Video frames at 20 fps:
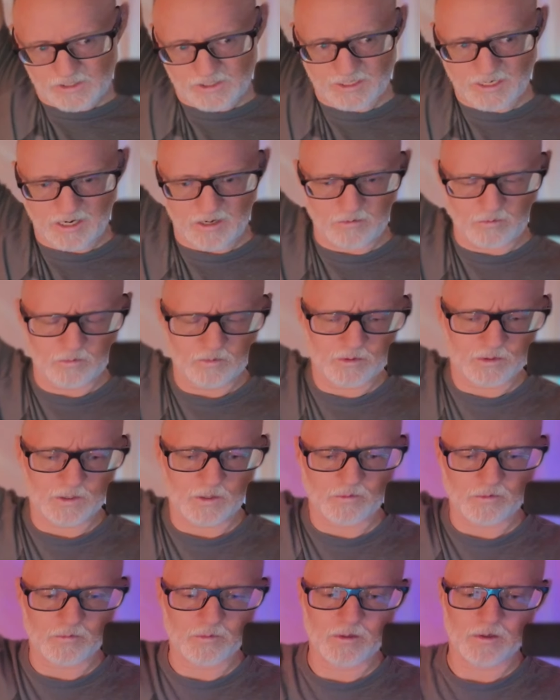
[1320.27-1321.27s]
out
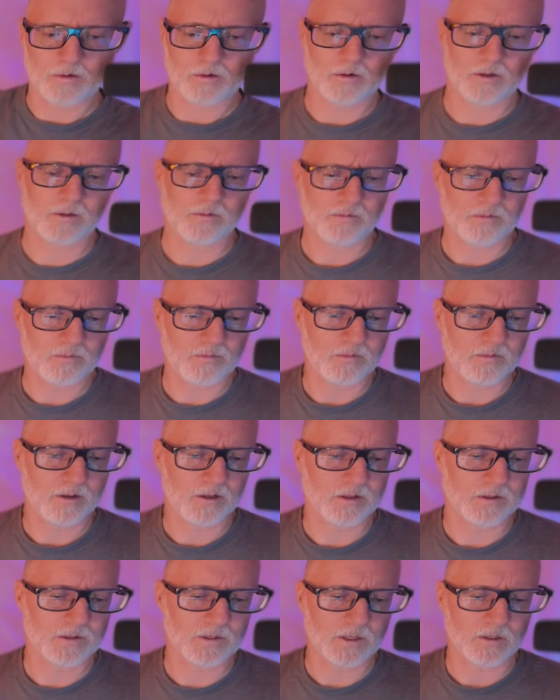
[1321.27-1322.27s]
stuff from the early
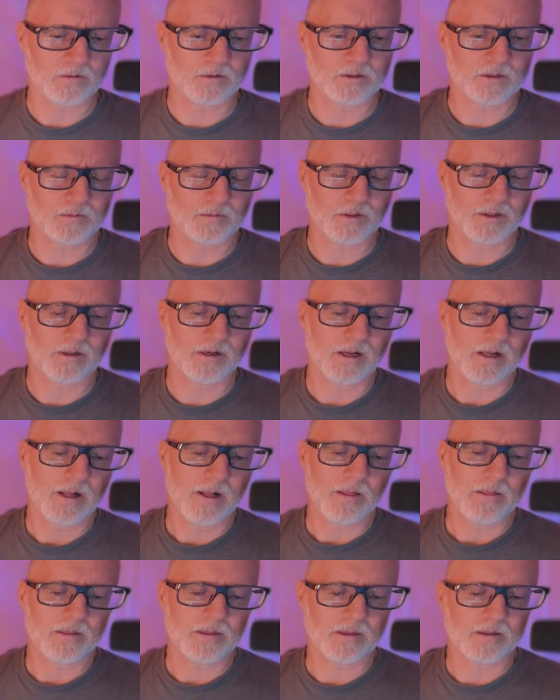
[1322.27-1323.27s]
uh, sequence, but
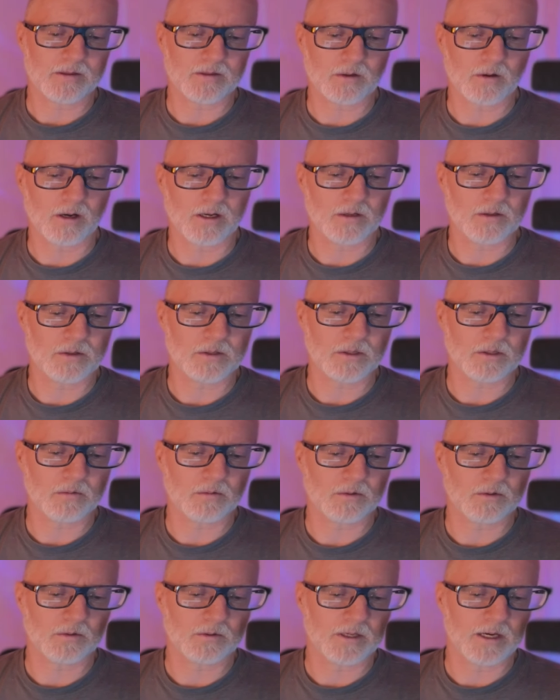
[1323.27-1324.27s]
so I usually will
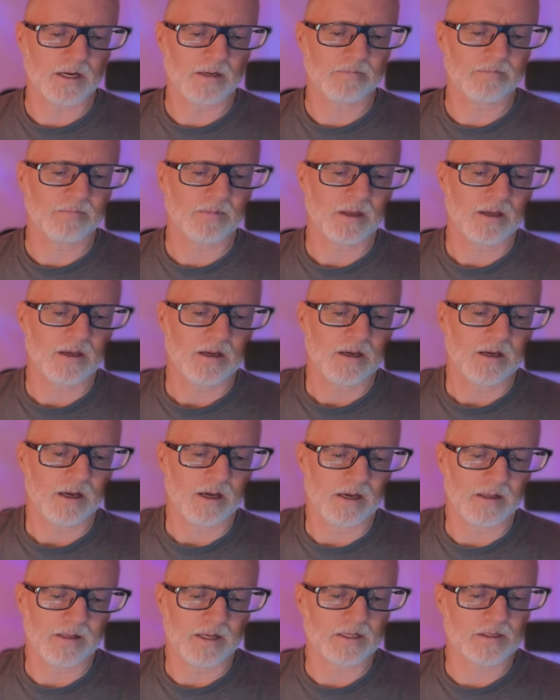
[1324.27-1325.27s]
do that
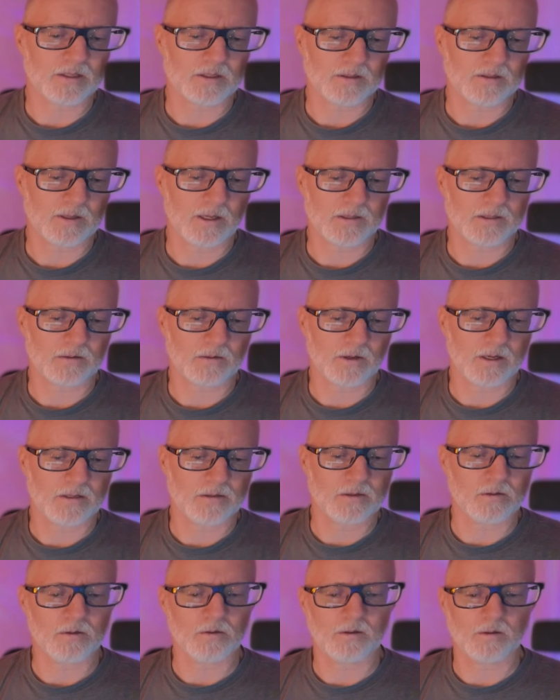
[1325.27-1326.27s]
and that's that's what I
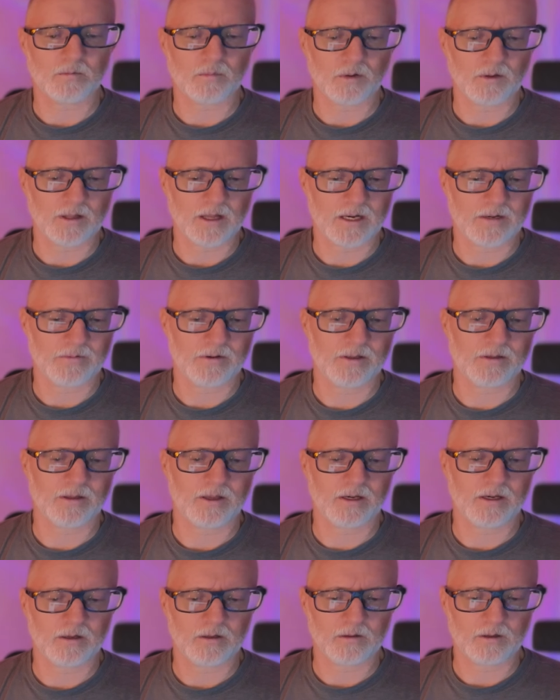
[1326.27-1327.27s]
do to pull out of it.
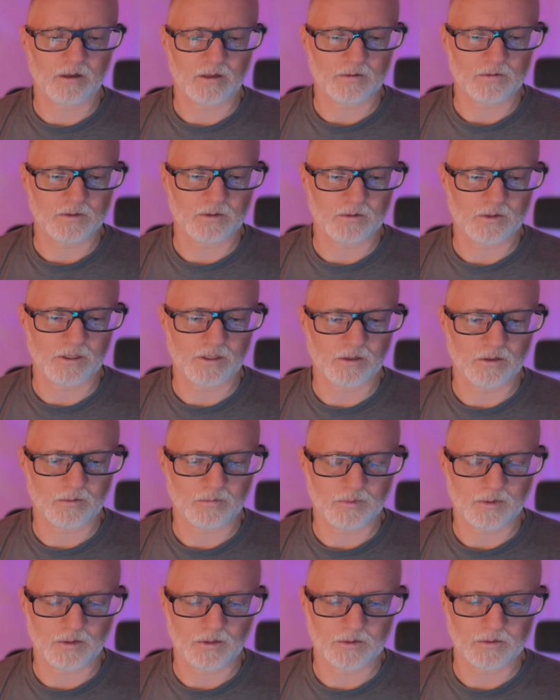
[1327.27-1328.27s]
Then I'll I'll do hero
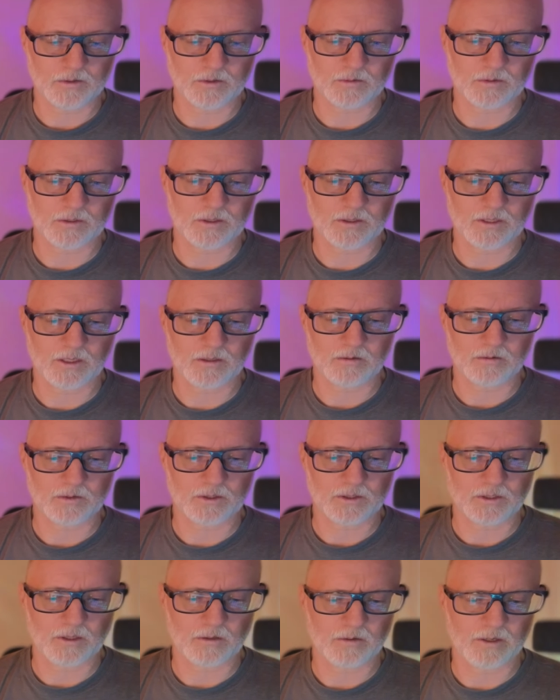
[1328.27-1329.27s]
pose, which they don't
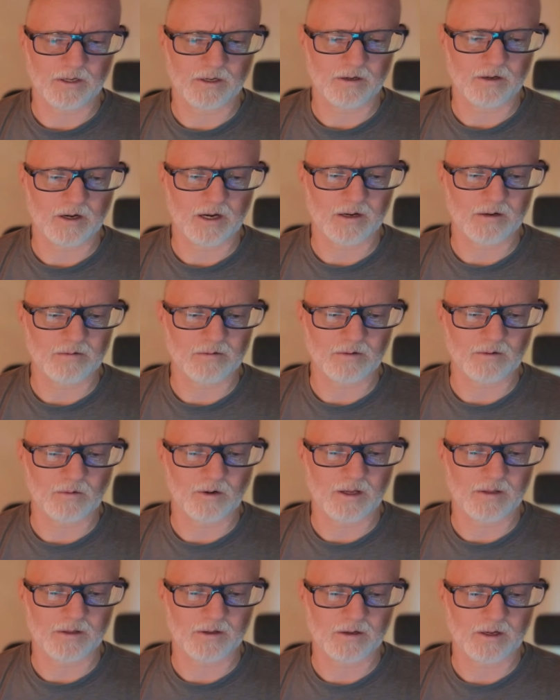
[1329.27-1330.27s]
show here. I don't know
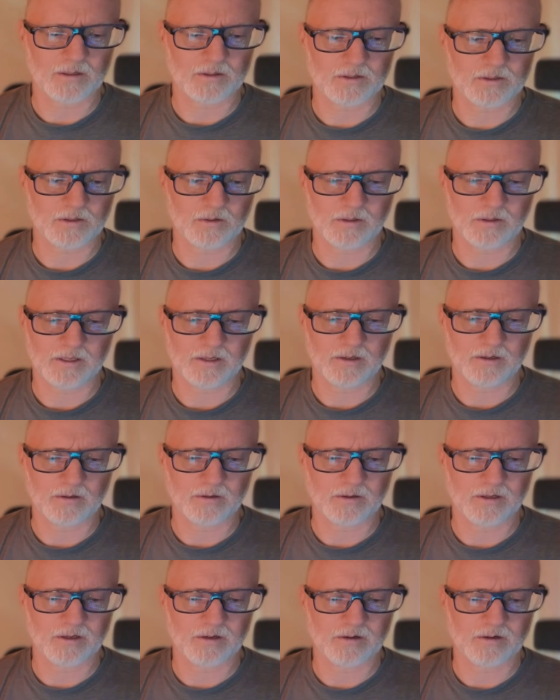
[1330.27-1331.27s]
why they're not showing hero
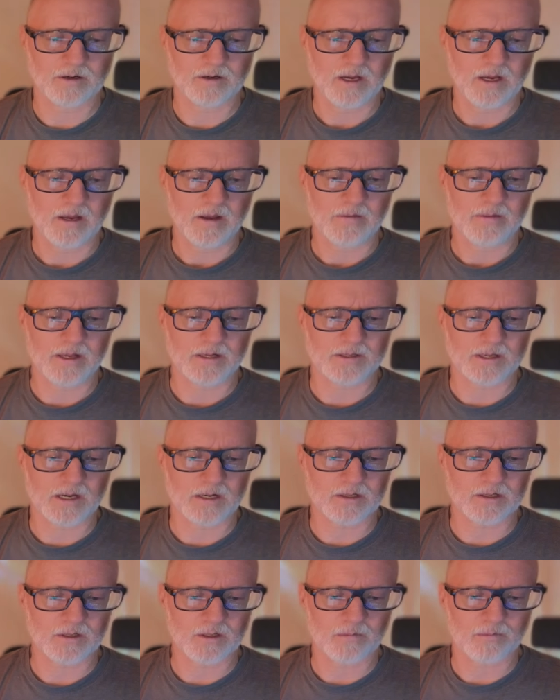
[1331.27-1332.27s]
here. That's
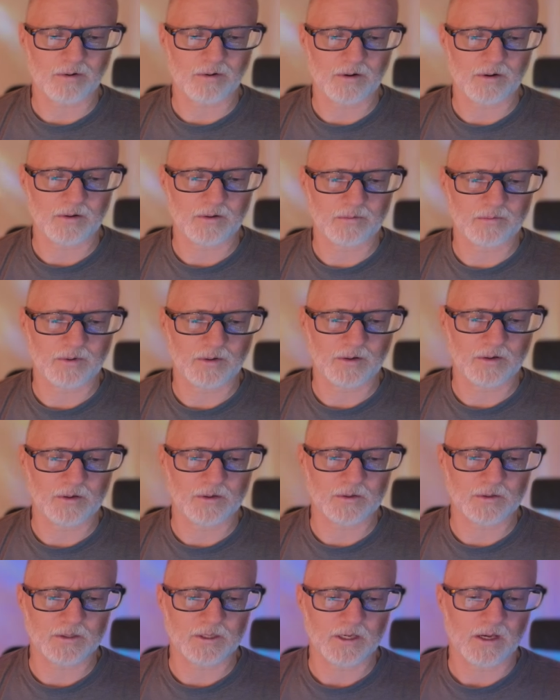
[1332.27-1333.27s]
actually a part of the
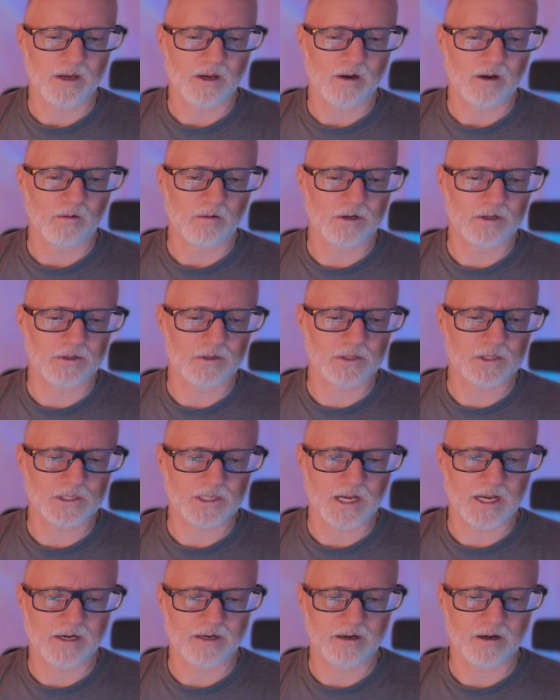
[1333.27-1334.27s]
pose where you
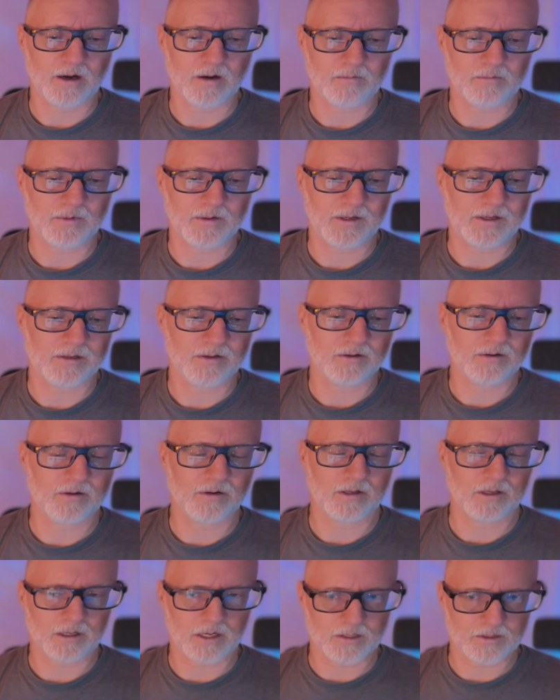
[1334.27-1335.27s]
stand up and you're
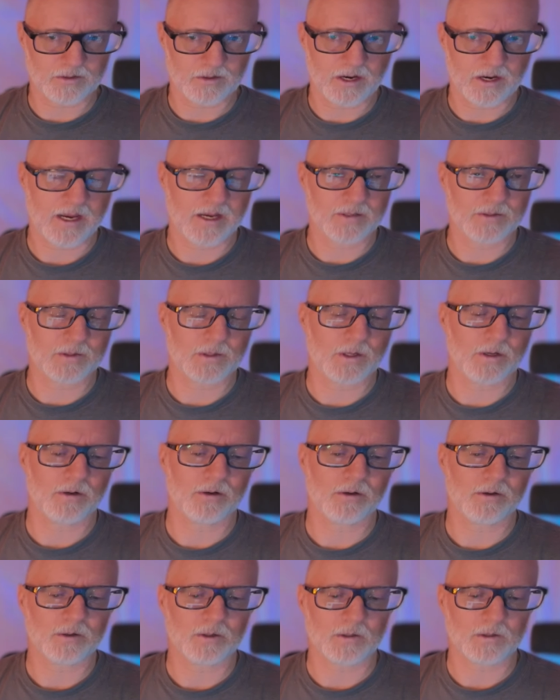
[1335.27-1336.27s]
like got your hands there and
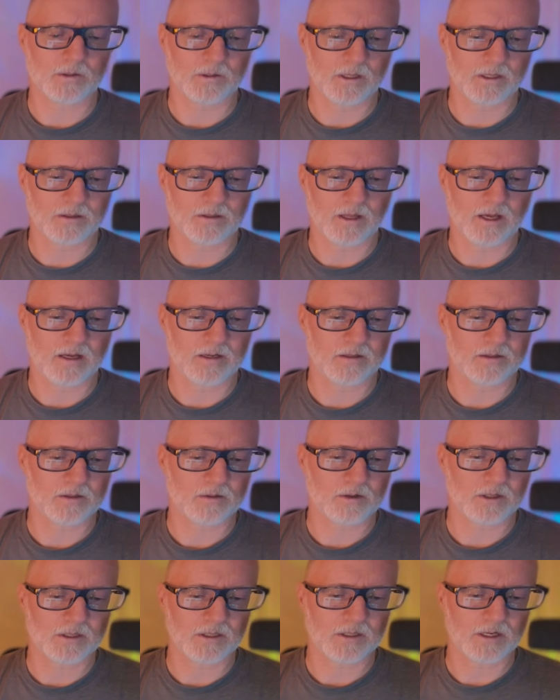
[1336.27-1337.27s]
you just let that
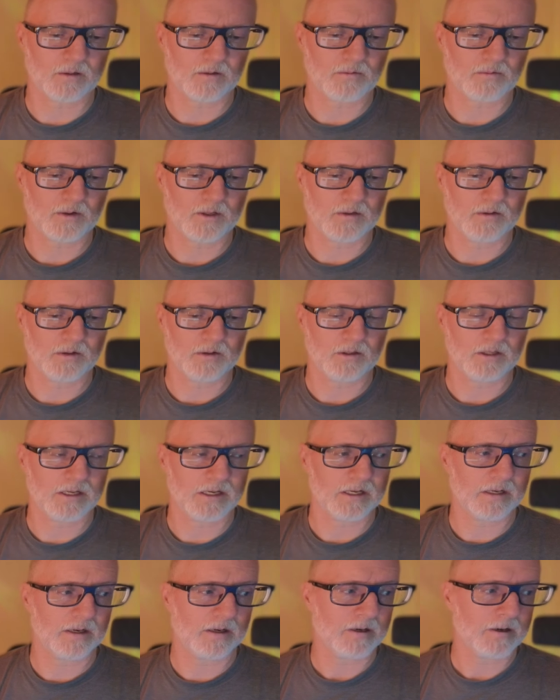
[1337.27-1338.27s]
stretch out the front of your
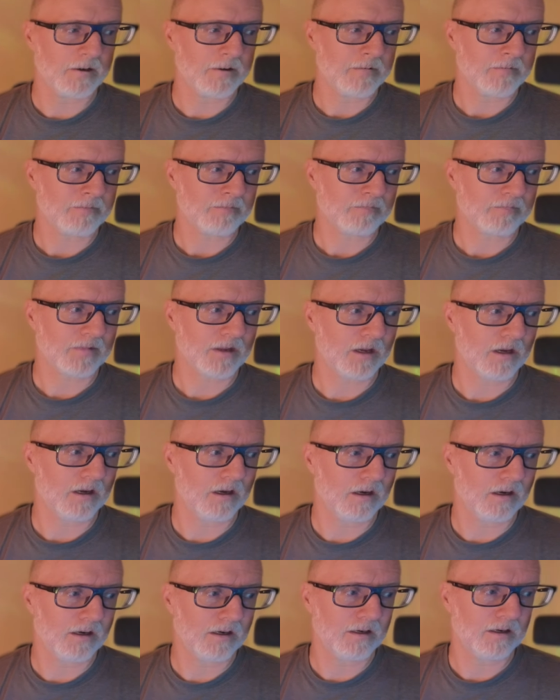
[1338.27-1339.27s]
leg.
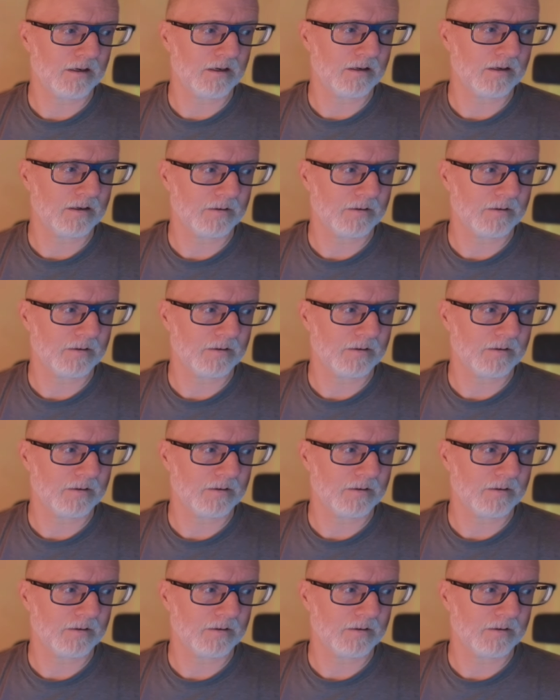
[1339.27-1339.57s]
Uh,